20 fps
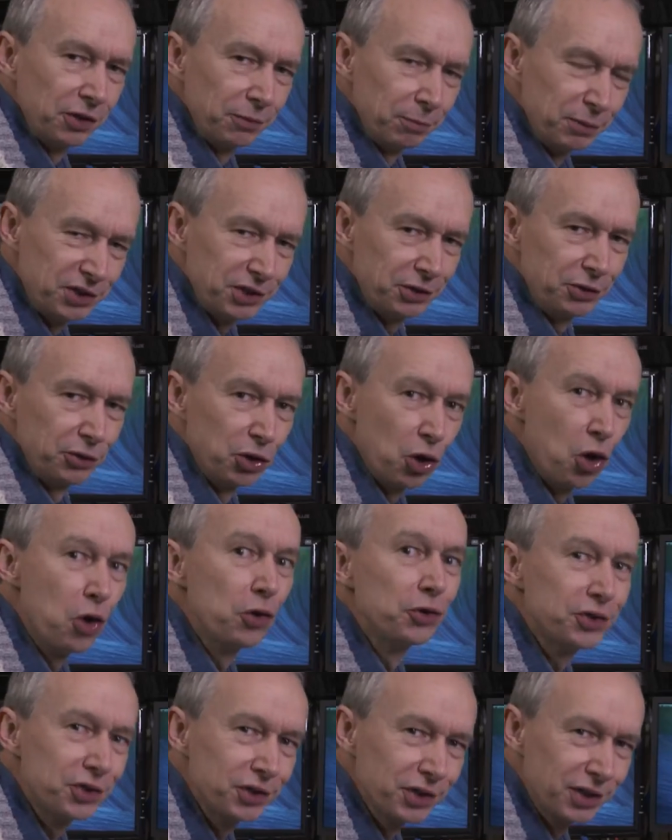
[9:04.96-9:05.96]
material
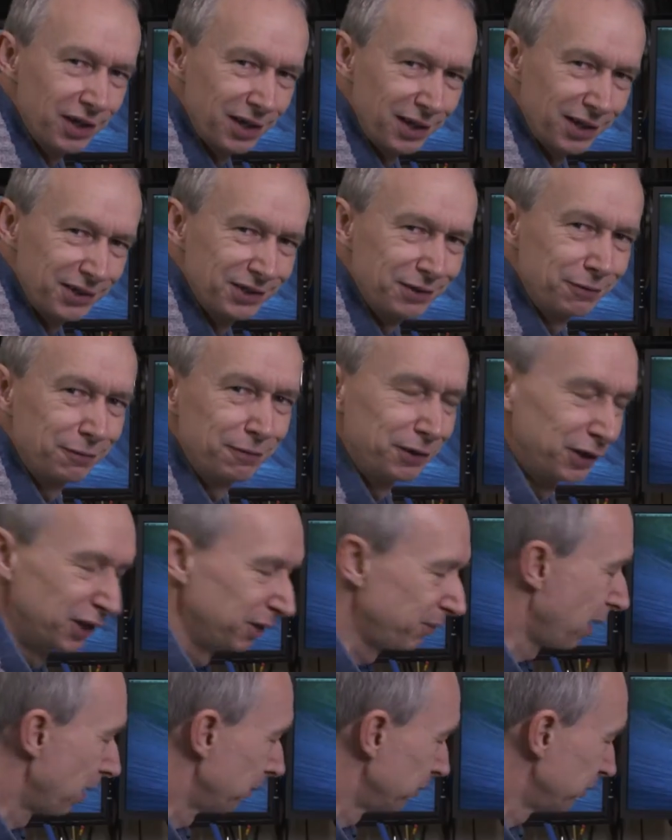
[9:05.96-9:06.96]
onto the cards and fill
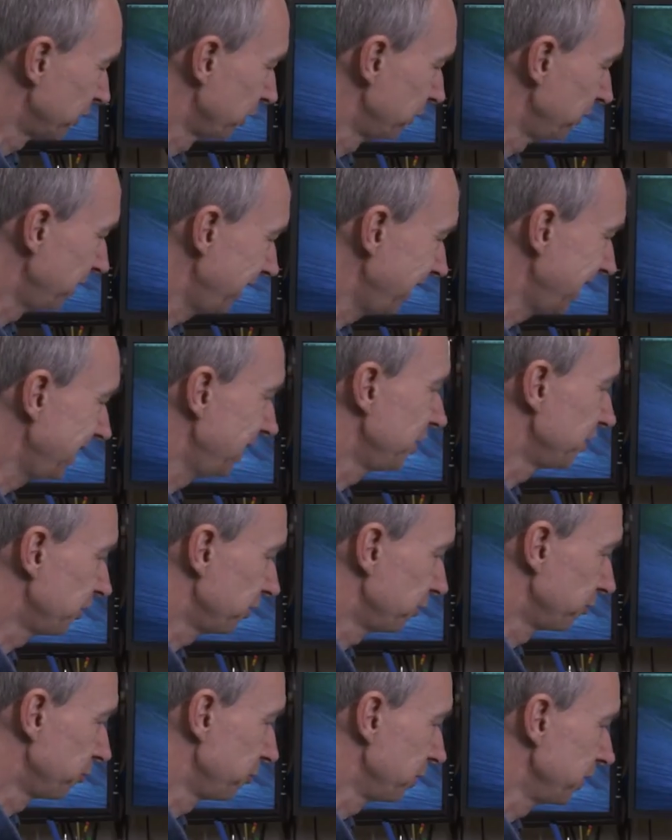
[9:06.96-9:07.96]
them up. So it is
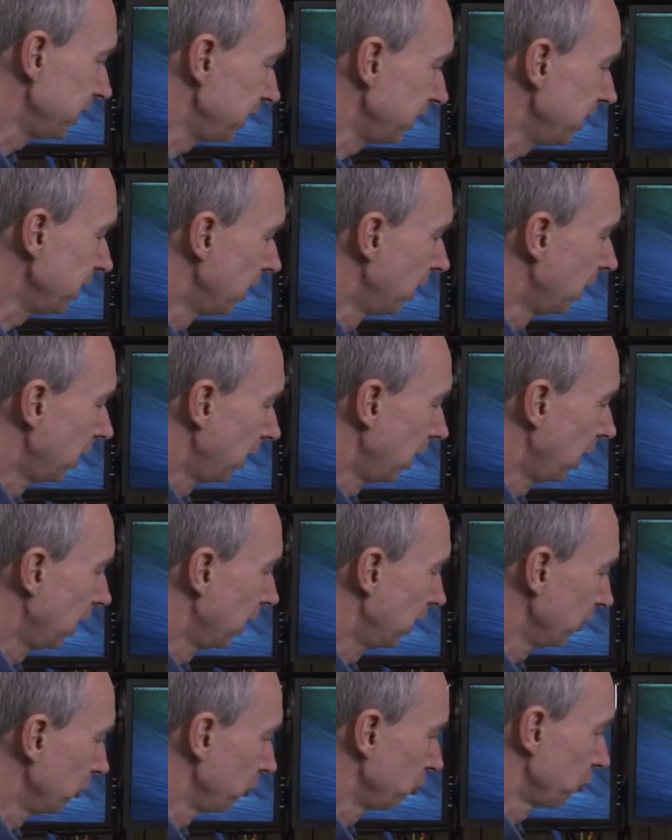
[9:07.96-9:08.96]
a really
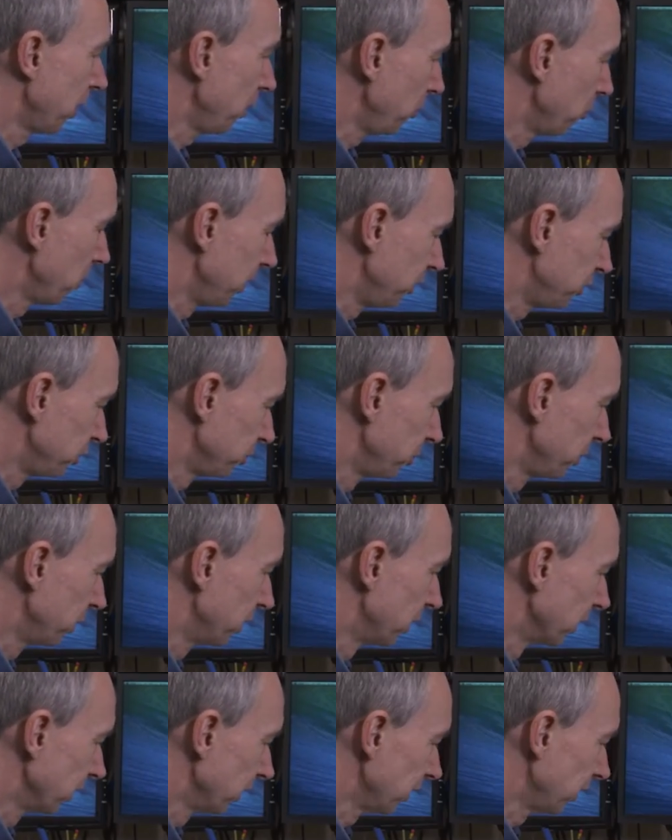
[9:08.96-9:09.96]
great way to
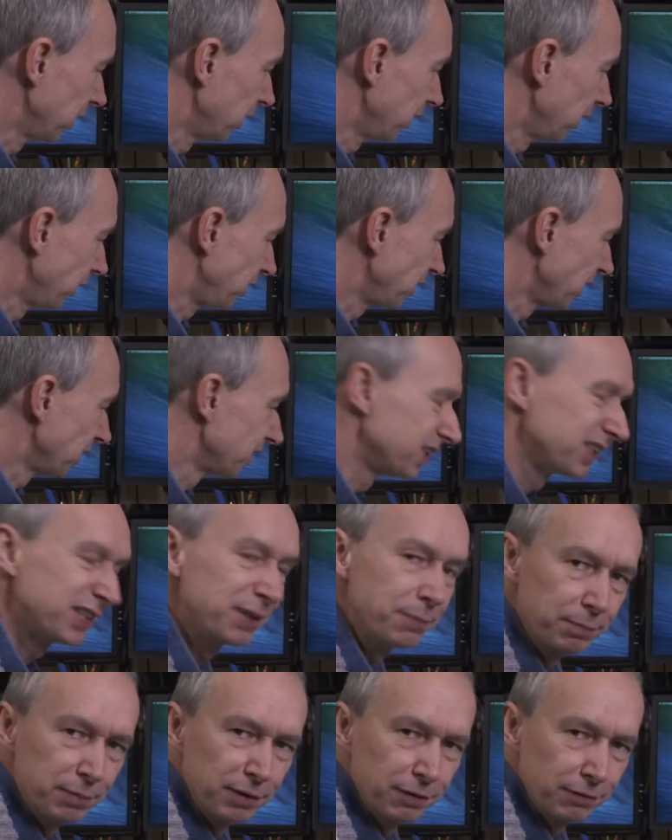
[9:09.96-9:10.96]
work, and does
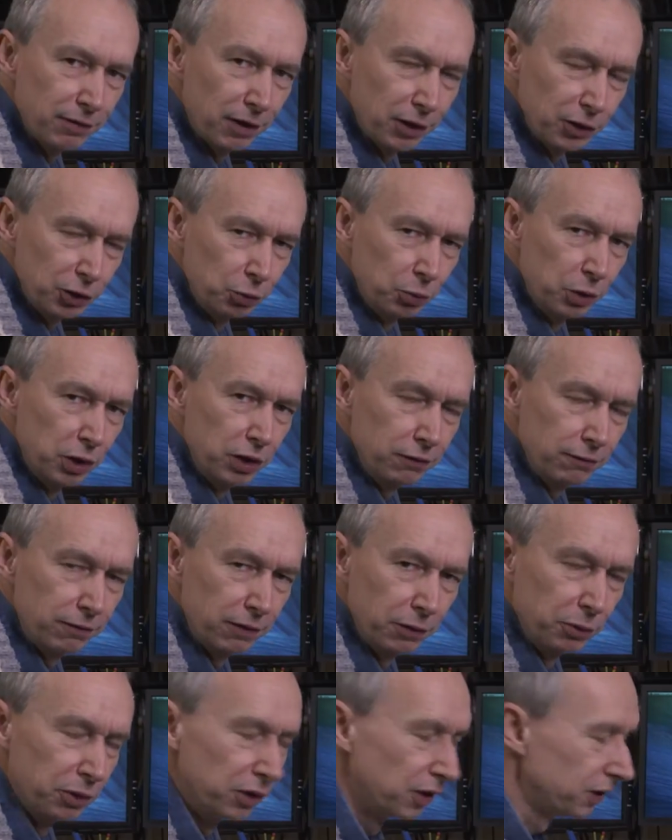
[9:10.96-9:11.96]
simplify your
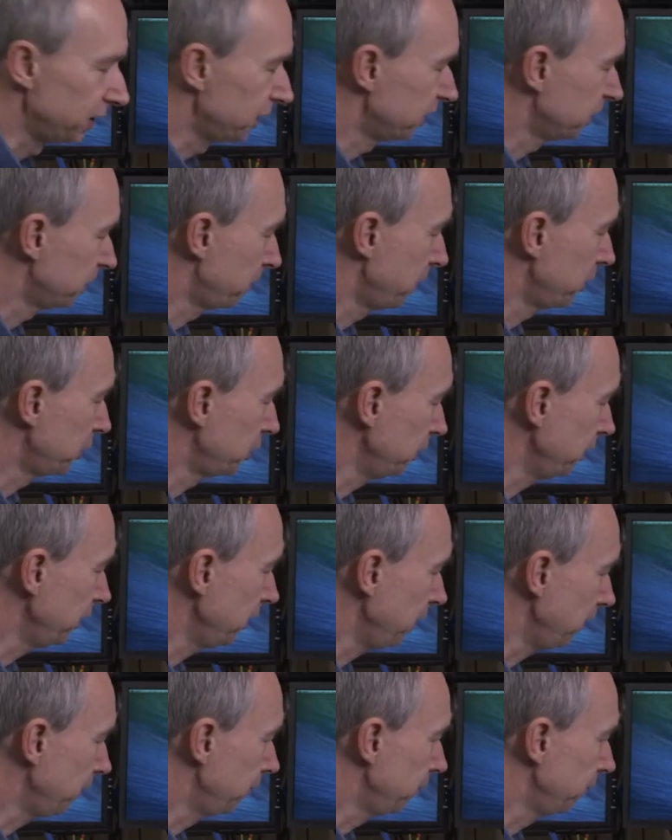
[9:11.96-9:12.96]
workflow a lot, especially
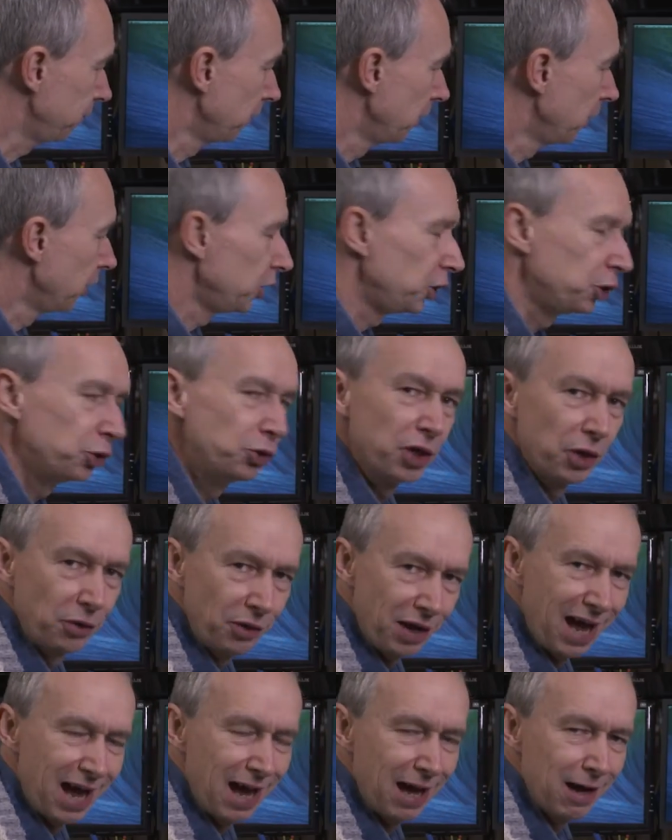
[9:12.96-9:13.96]
if you
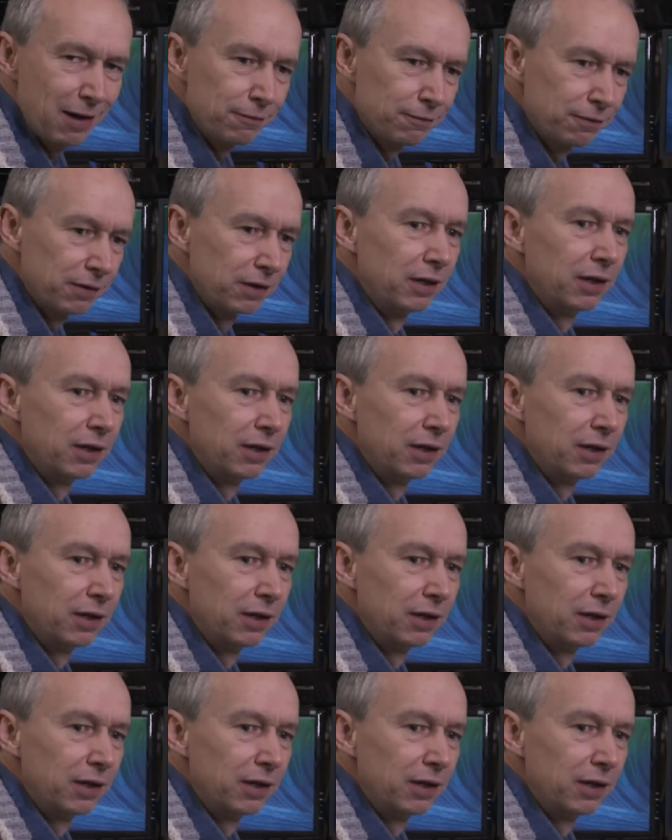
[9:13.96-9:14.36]
don't have